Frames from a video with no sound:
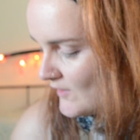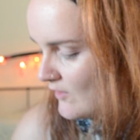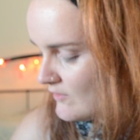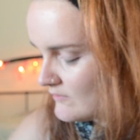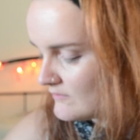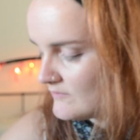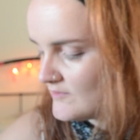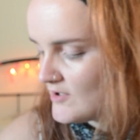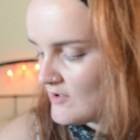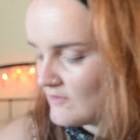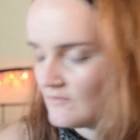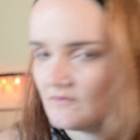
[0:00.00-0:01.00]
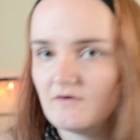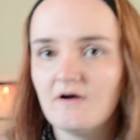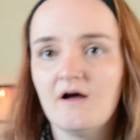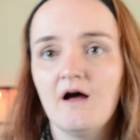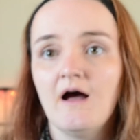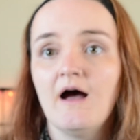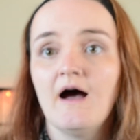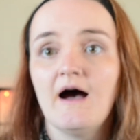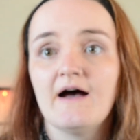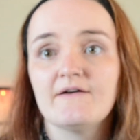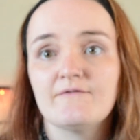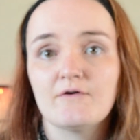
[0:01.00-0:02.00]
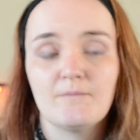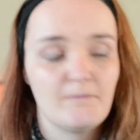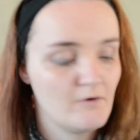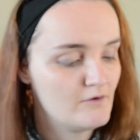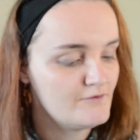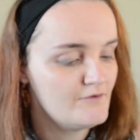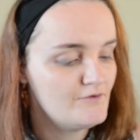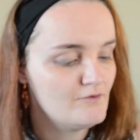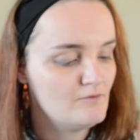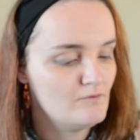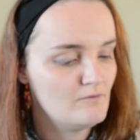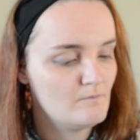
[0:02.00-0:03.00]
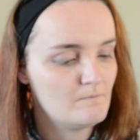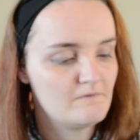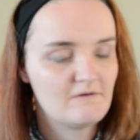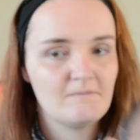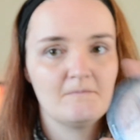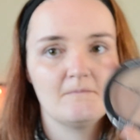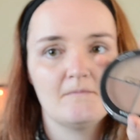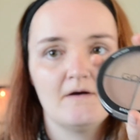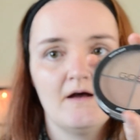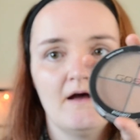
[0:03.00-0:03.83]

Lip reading: Oh no, I forgot to do some